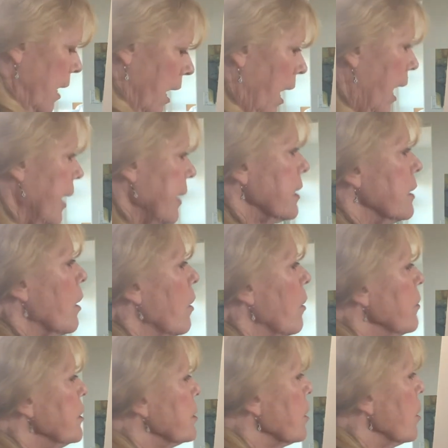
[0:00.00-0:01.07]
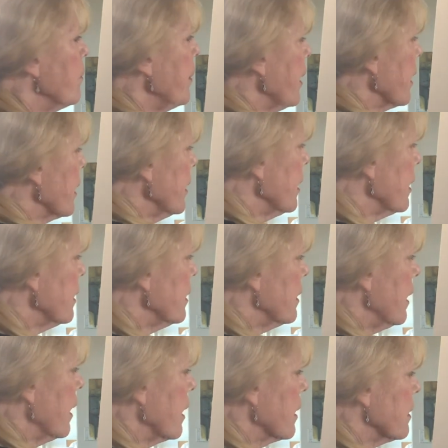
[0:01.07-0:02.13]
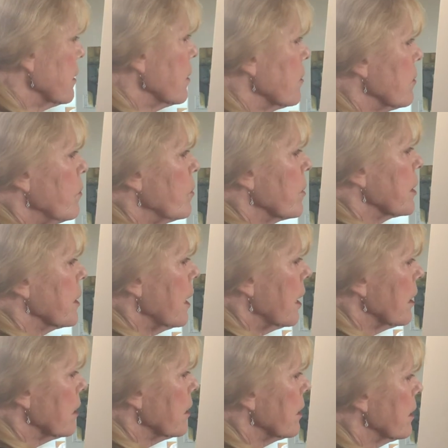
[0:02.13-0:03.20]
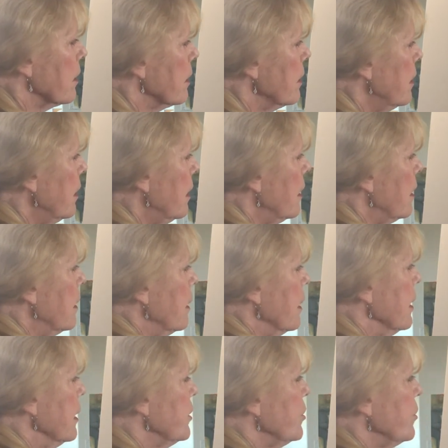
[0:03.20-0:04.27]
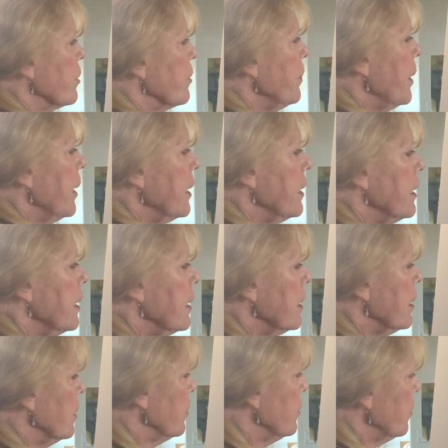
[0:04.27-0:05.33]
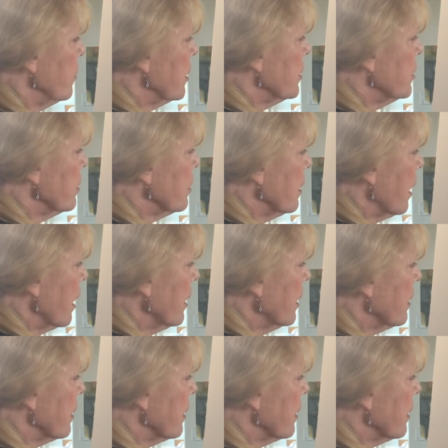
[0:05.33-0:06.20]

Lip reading: I can always go back in and add a little more color. It's your painting. You do as you like.